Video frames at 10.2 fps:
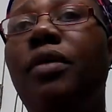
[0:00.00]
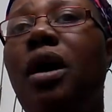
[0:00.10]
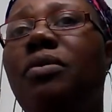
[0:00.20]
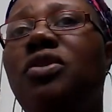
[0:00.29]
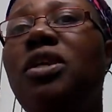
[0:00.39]

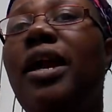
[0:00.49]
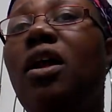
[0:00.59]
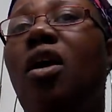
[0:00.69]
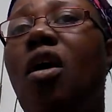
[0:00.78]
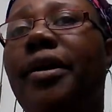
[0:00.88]
Um, she
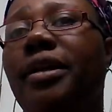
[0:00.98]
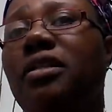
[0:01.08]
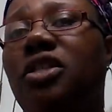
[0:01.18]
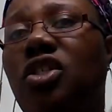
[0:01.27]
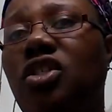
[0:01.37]
had a heart
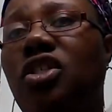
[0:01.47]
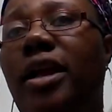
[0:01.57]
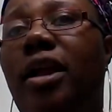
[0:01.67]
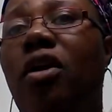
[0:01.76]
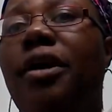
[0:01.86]
condition. She
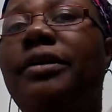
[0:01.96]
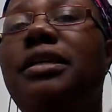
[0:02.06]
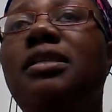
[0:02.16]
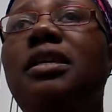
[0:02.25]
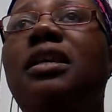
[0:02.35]
had heart
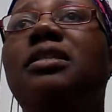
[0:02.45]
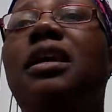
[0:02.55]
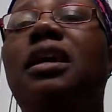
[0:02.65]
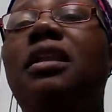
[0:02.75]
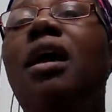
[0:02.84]
disease,
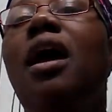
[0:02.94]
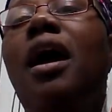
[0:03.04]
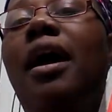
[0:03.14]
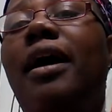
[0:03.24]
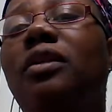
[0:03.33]
and
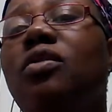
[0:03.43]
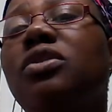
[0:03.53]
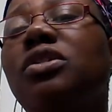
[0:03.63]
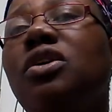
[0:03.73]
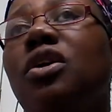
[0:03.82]
I
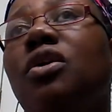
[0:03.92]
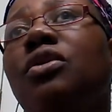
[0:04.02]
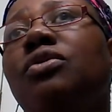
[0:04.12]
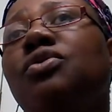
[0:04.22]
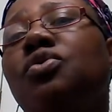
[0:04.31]
lost
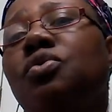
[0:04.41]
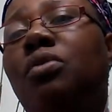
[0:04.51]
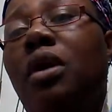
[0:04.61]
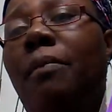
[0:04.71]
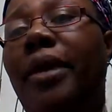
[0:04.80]
her
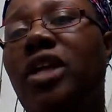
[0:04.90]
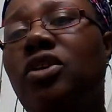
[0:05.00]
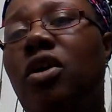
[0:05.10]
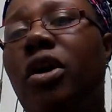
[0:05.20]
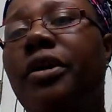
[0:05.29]
to a
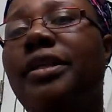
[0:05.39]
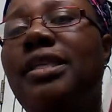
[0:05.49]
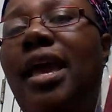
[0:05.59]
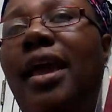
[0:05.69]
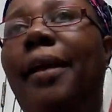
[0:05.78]
major heart
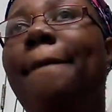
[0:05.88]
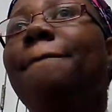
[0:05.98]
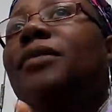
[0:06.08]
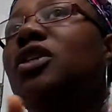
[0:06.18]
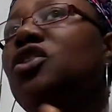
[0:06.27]
attack.
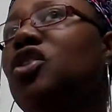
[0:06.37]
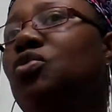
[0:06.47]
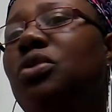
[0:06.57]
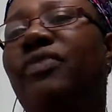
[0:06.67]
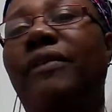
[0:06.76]

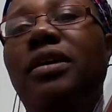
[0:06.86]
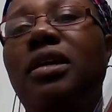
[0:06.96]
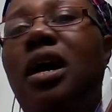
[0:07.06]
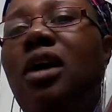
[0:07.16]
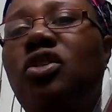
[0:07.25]
She was very
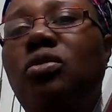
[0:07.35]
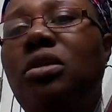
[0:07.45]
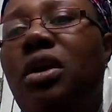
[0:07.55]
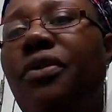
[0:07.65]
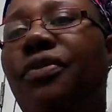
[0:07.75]
young. She
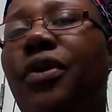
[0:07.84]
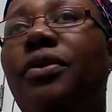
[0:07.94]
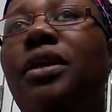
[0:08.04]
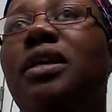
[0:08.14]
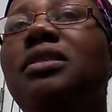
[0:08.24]
was in her
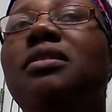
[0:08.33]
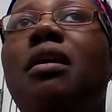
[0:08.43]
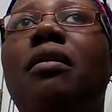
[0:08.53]
30s.